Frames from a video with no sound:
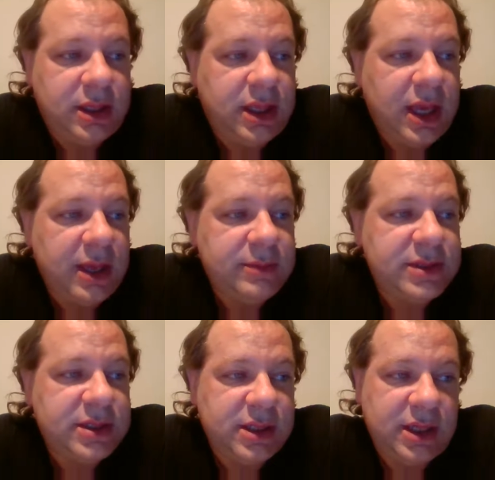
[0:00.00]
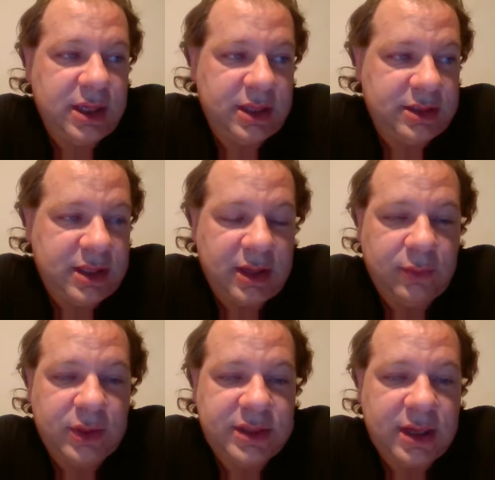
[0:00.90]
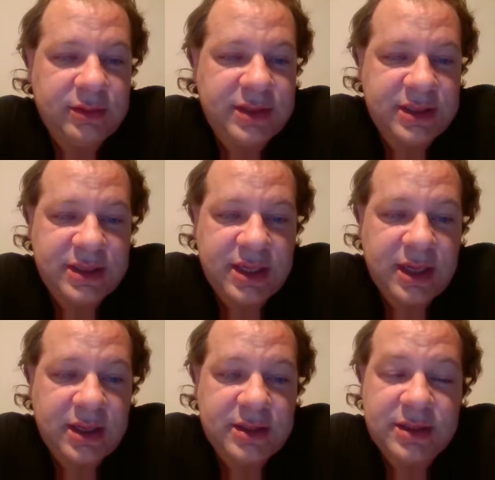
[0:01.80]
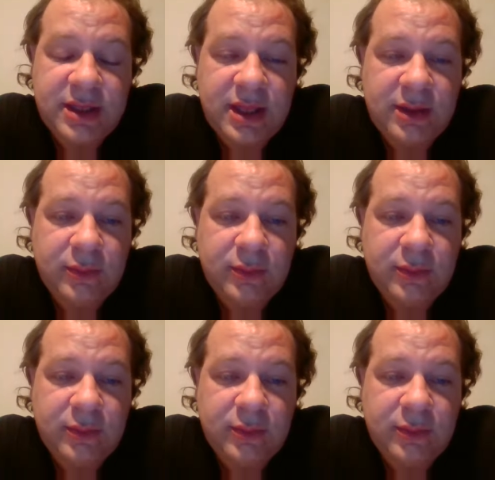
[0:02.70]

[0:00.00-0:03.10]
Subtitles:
games we're down to seconds and